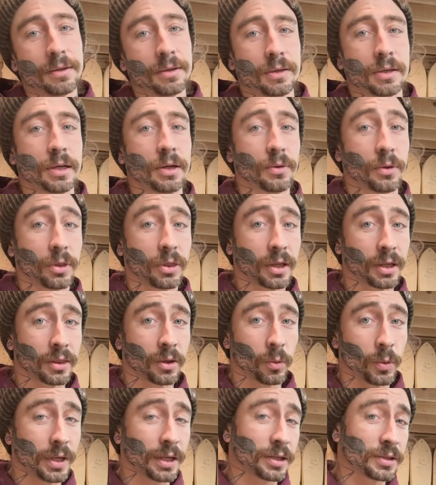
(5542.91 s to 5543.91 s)
Now, the thing that
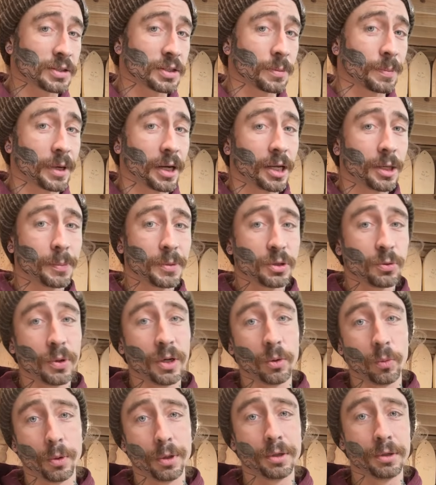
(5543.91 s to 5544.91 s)
weakens the bond
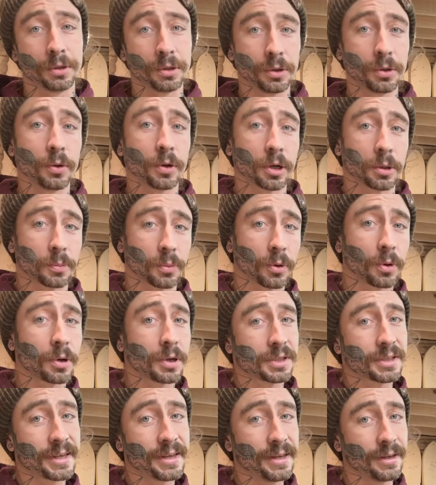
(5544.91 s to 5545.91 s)
between wood and glue on a board
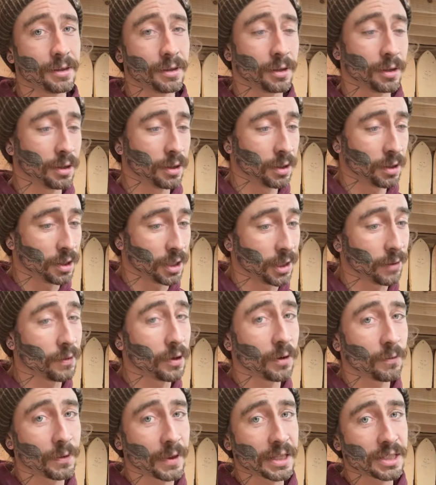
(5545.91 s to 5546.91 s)
is heat. Even
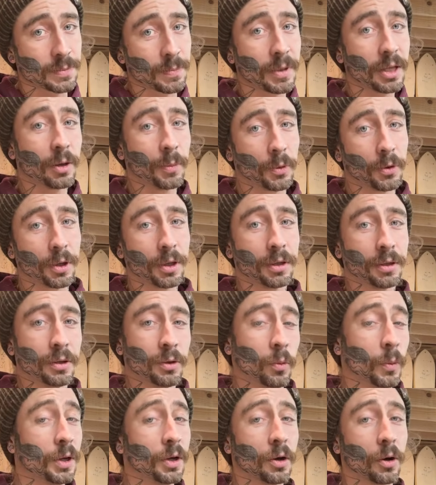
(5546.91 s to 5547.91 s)
if that's minimally,
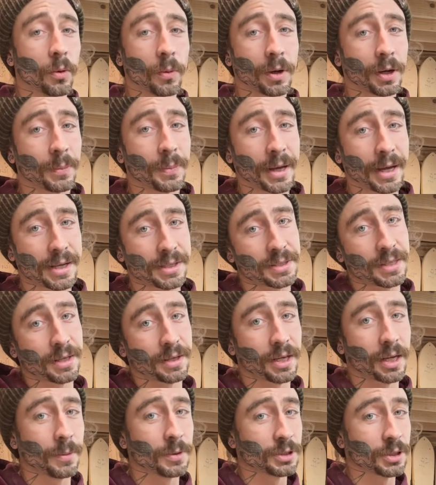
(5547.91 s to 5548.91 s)
we don't want to pass that
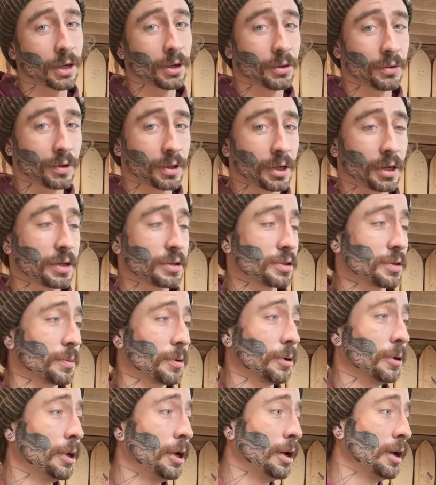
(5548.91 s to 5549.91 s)
damage on to the
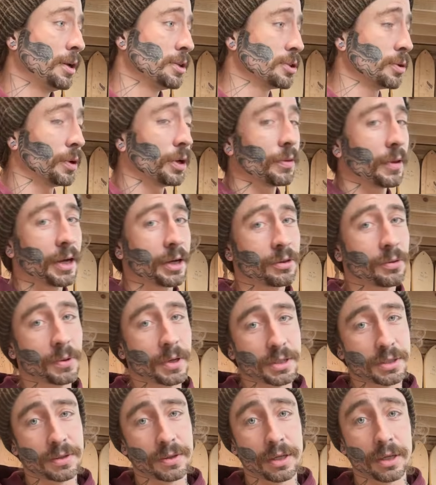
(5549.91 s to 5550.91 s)
customer. So unlike the
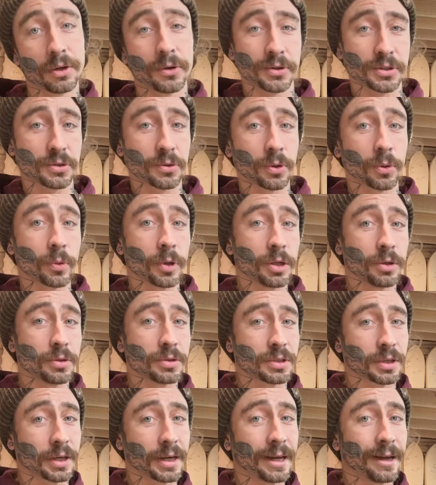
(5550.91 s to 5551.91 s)
rest of the industry, we
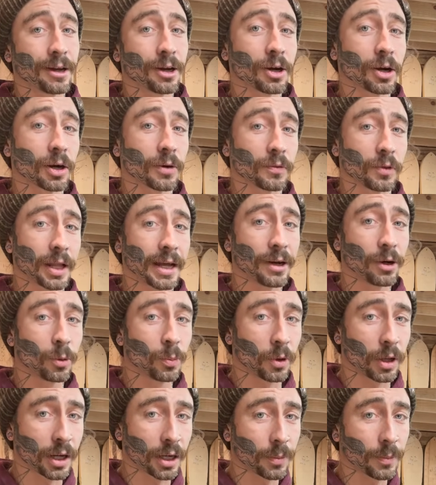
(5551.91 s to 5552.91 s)
use a hand-carved lino
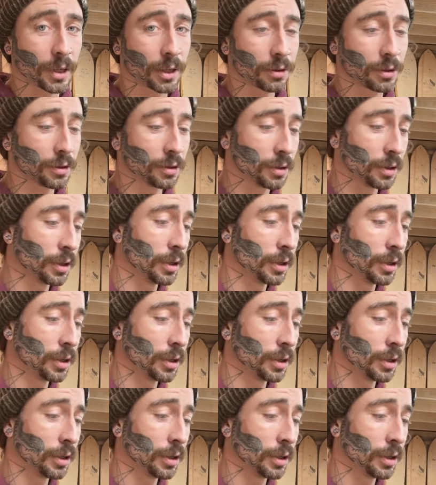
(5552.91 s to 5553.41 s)
block method.